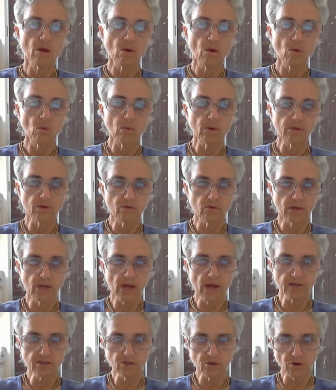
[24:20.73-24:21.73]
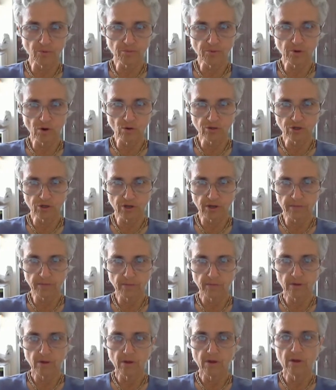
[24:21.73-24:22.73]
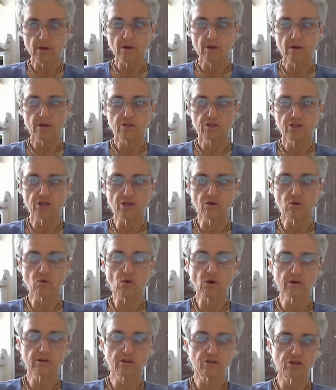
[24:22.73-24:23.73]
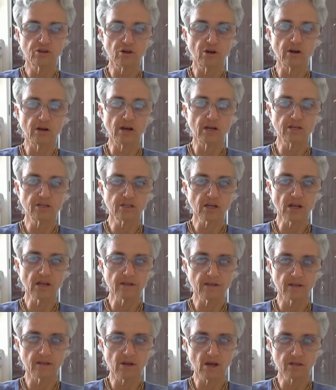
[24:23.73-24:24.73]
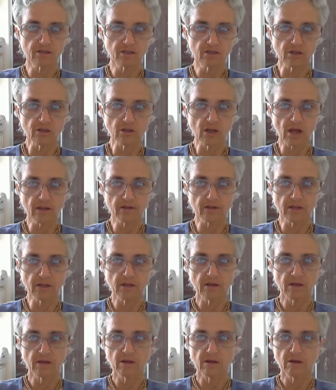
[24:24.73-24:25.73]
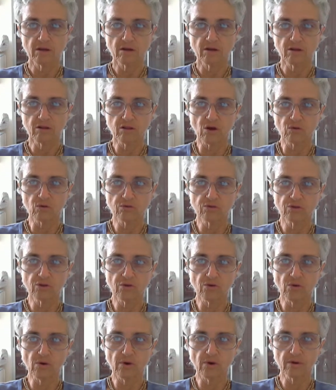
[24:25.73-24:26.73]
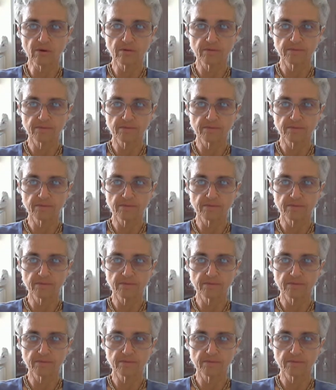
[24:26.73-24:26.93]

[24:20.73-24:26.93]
When the grihastha approached him, Srila Gaura-kisora nonchalantly closed the door.